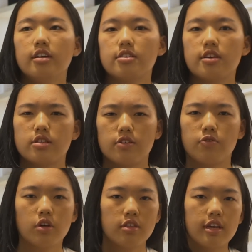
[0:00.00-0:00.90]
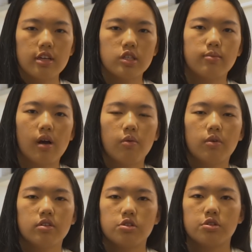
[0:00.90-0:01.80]
So there's a few things you might
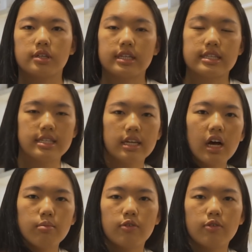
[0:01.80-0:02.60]
want to consider